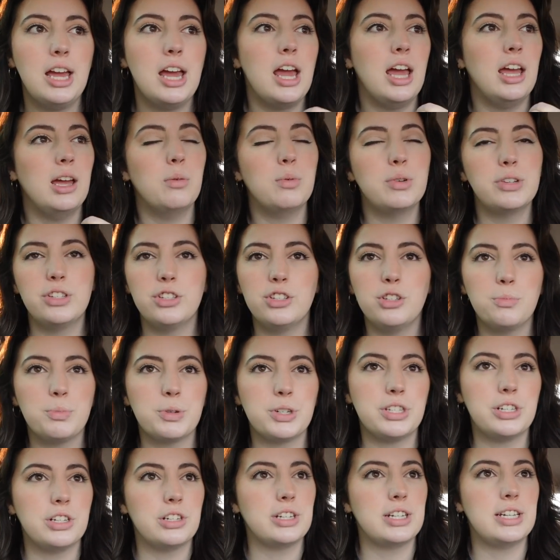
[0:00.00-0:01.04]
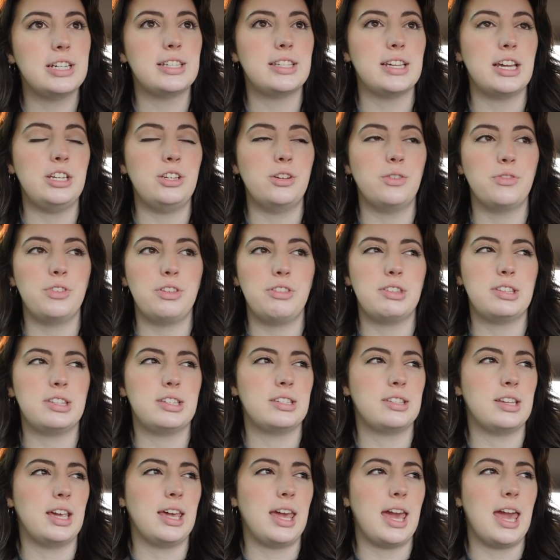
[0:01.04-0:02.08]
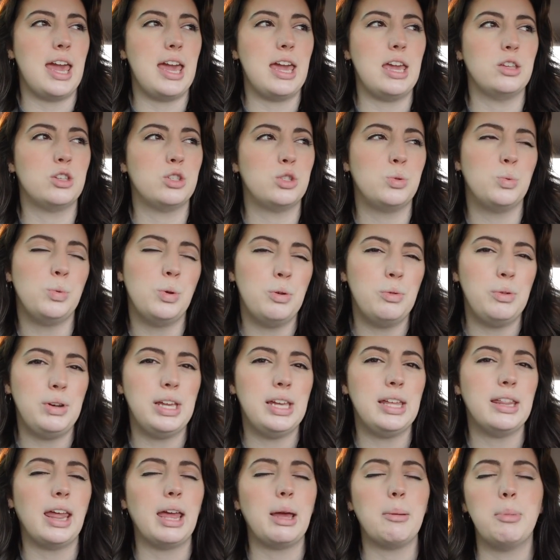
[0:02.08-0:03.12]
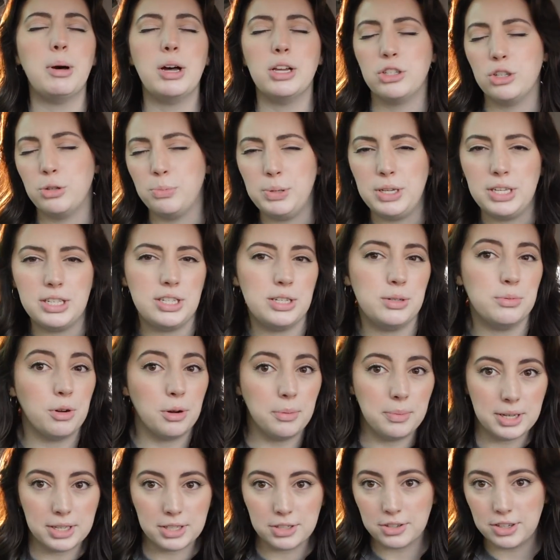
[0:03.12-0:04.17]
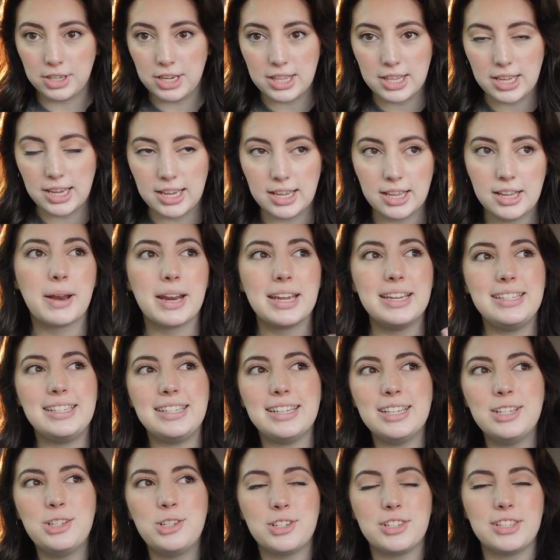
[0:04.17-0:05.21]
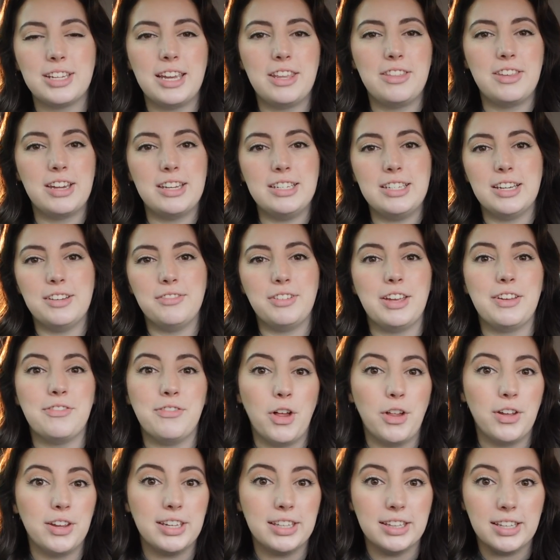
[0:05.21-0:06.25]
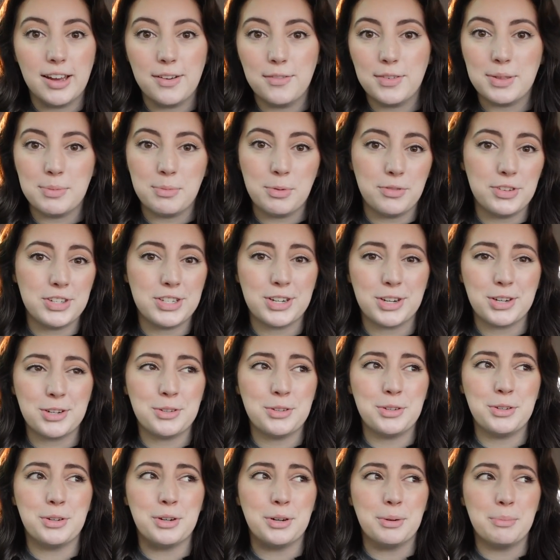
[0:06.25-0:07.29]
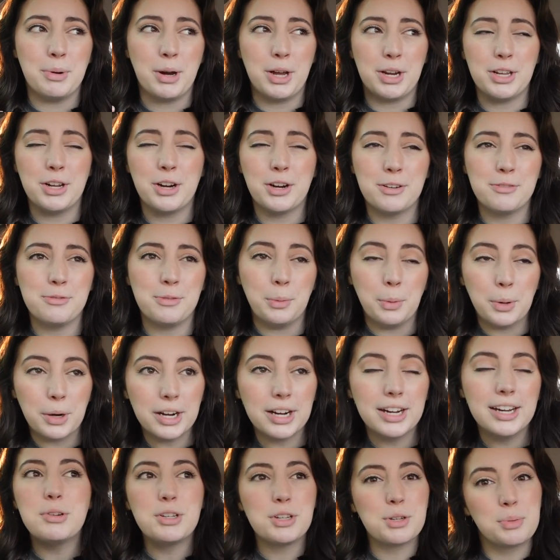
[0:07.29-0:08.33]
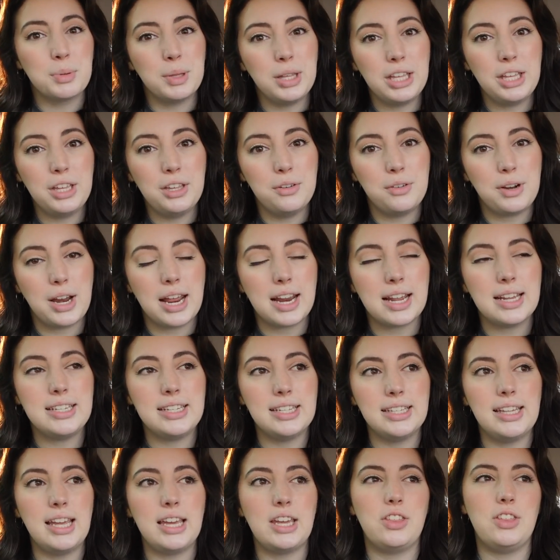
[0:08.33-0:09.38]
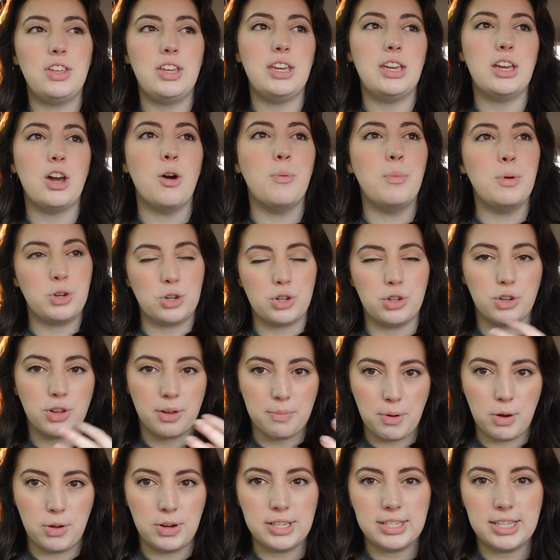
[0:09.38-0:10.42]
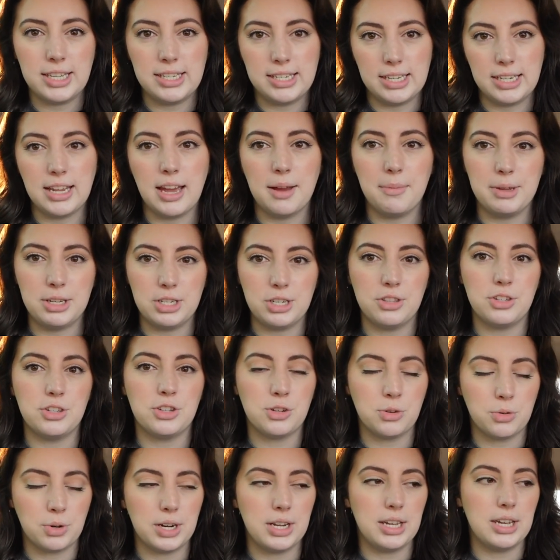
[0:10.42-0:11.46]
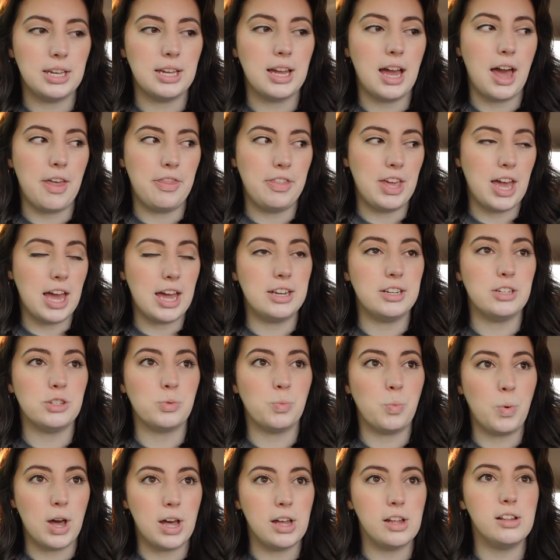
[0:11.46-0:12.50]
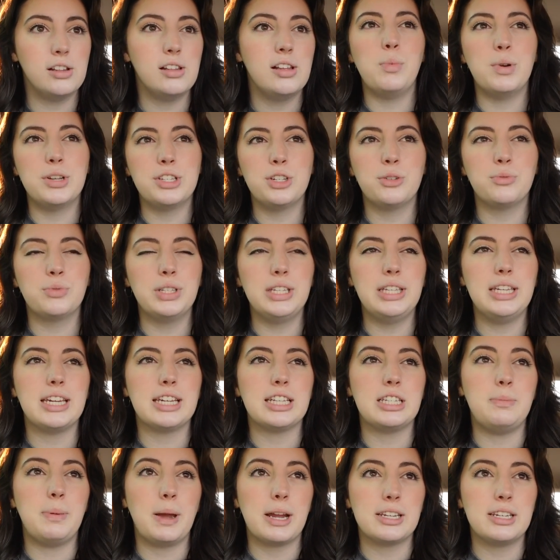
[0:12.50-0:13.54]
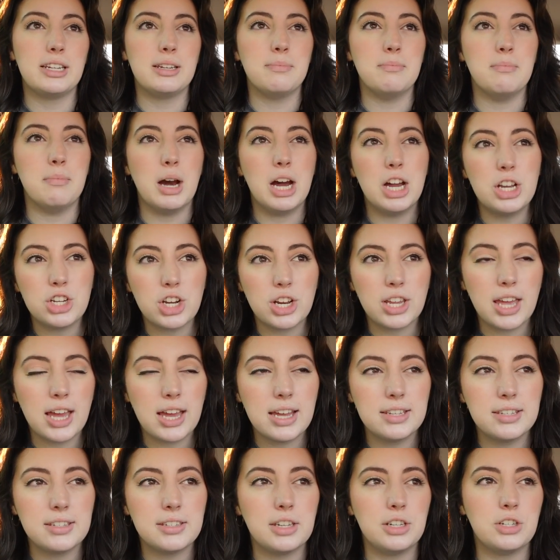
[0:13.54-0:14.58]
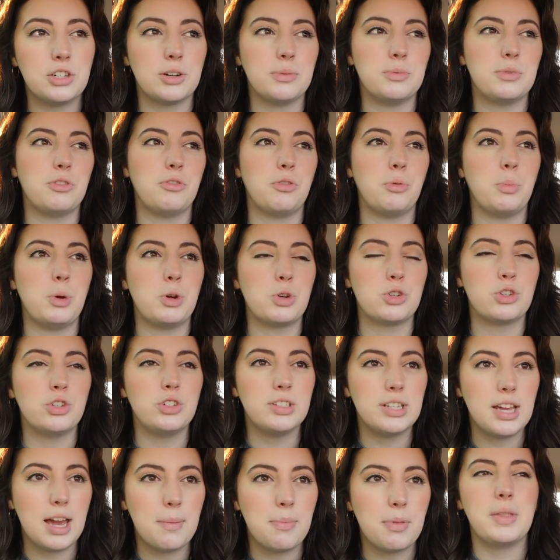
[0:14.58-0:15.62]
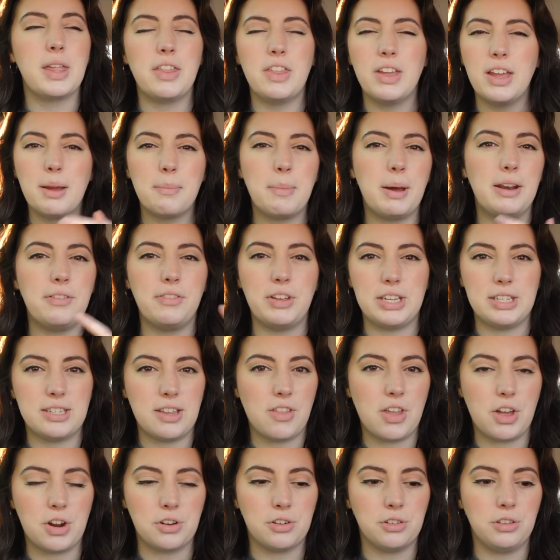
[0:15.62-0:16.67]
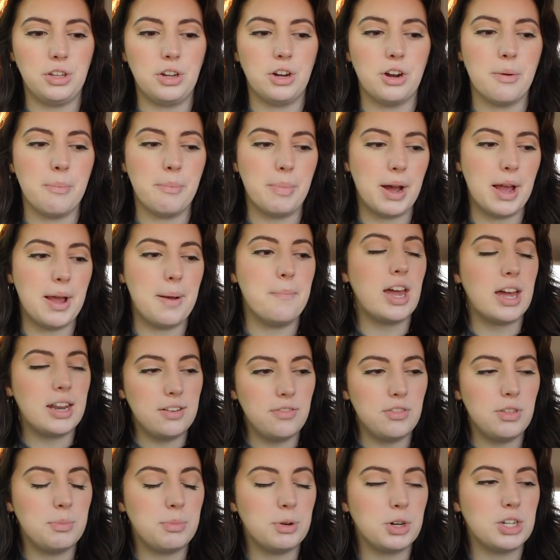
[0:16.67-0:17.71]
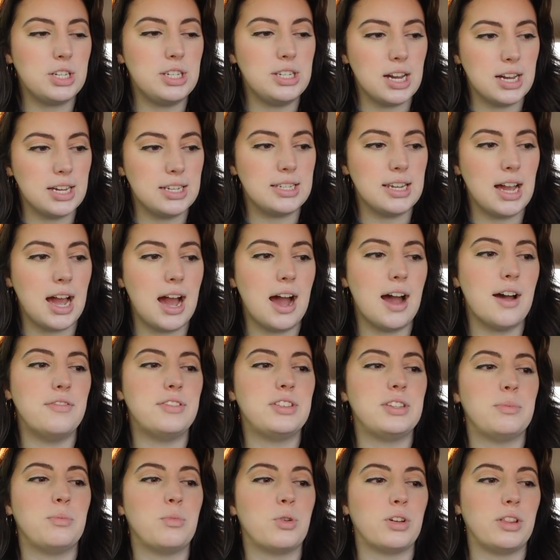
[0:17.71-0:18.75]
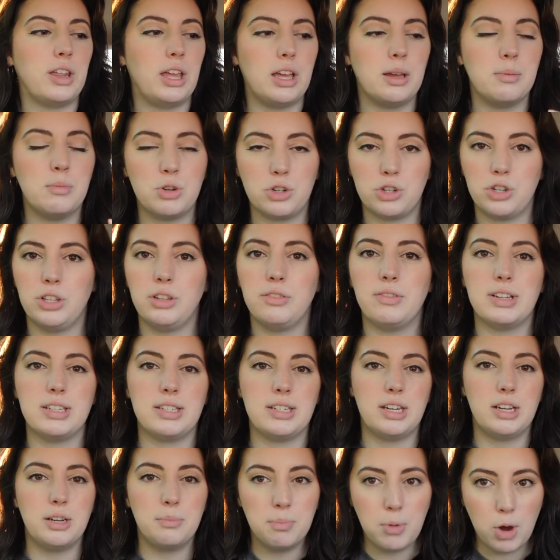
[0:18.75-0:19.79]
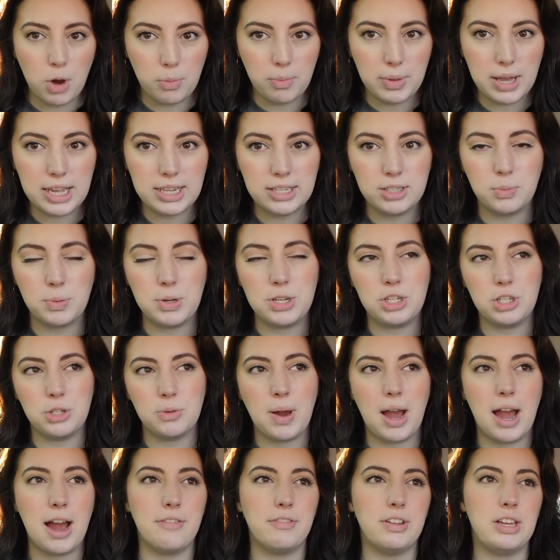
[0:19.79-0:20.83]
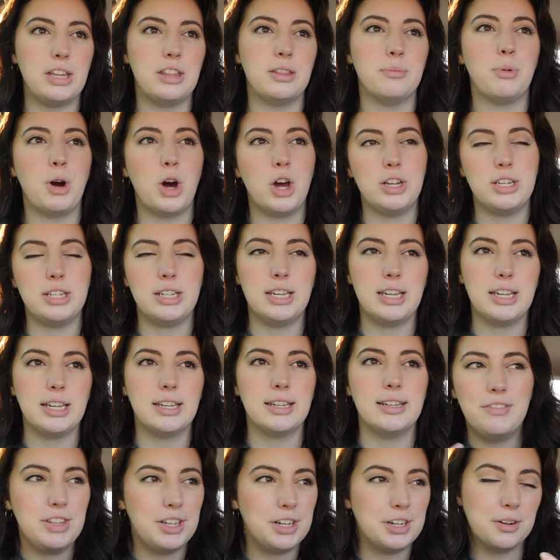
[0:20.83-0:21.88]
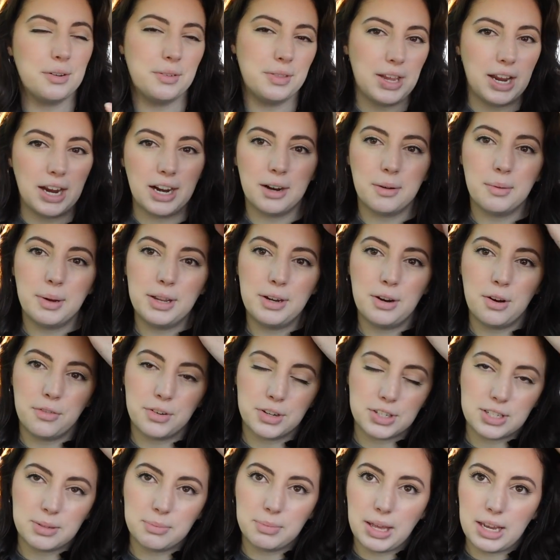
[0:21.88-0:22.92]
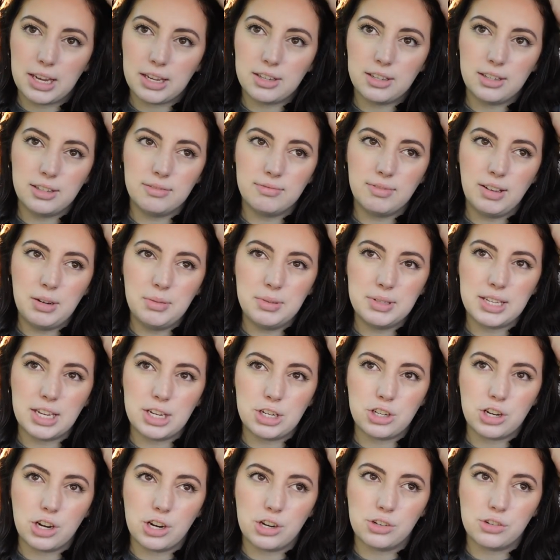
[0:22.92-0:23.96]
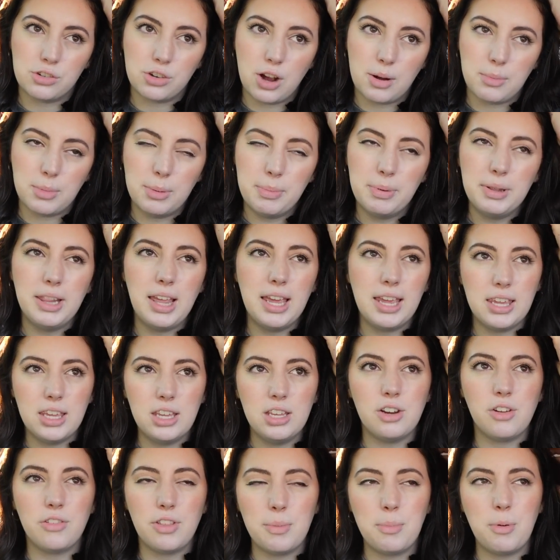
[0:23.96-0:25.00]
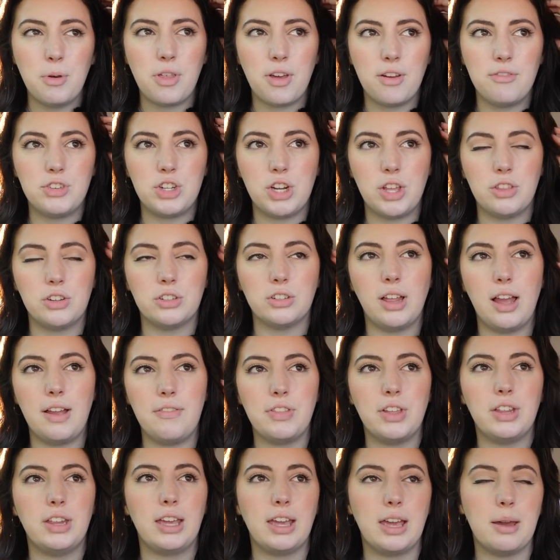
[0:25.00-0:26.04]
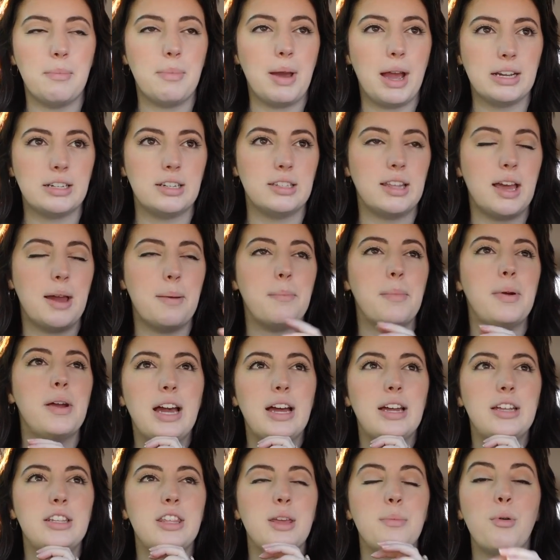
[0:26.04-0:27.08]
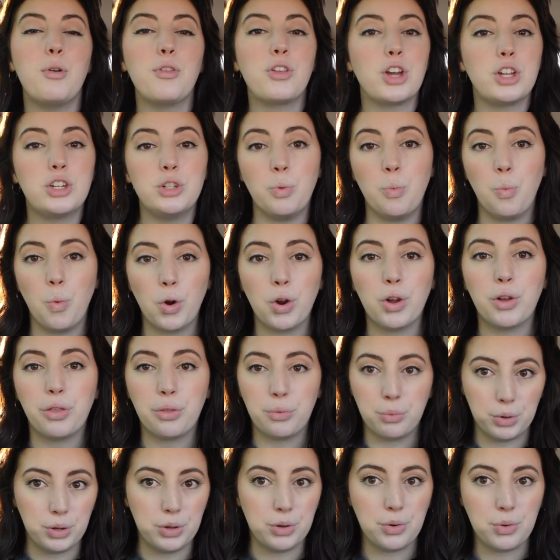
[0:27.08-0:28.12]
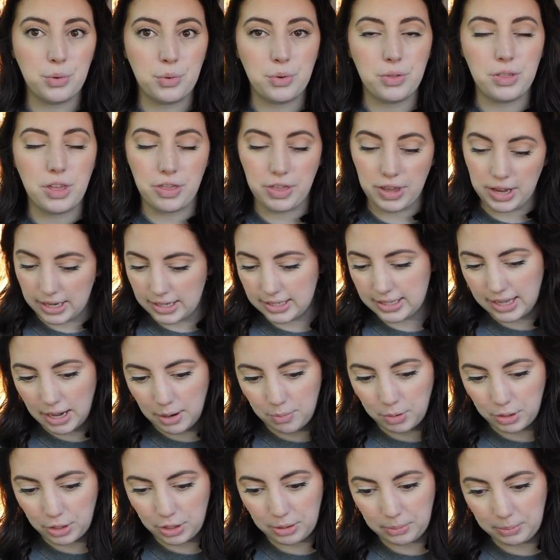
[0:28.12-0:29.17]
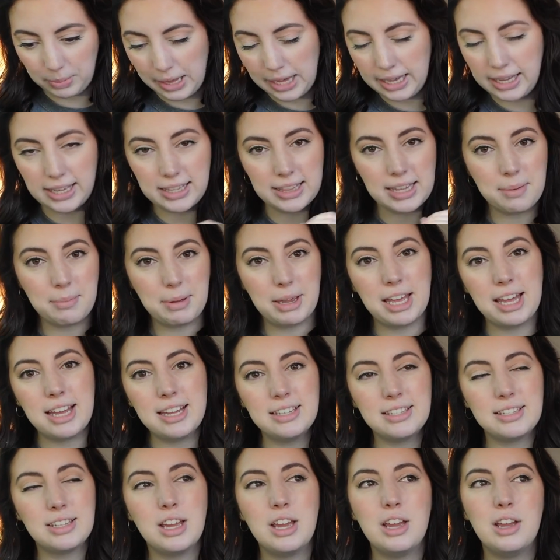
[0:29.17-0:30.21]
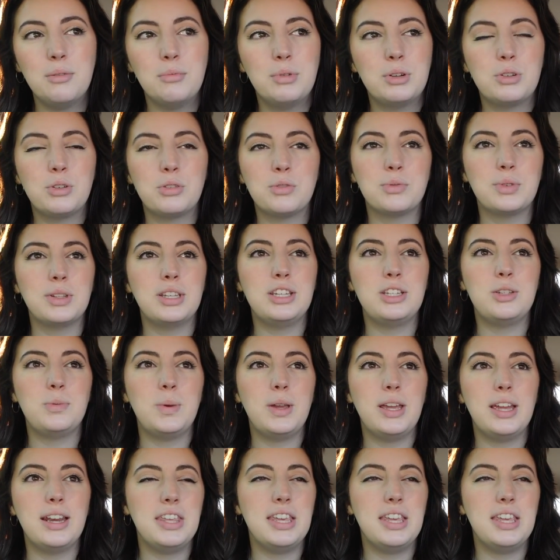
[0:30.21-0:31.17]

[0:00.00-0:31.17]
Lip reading: It wasn't super serious. I don't think this is like a swoony like puzzle PC romance or anything, but I did just like the idea of like falling in love with a movie star who you're a bodyguard for. It was just really cute, and I did like the emotional components that did come into the story at the end as well. I wasn't really expecting much, I guess, in terms of emotional depth, and I think I might have like said that earlier, but the end of the book does have some more like emotionally resonant moments. We do have like the bonding of the hero and the heroine over some like, I don't want to say shared trauma, but like, you know, they both have shit in their life that like impacted them, and they both got to work through the things that were plaguing them, I guess, which is really sweet.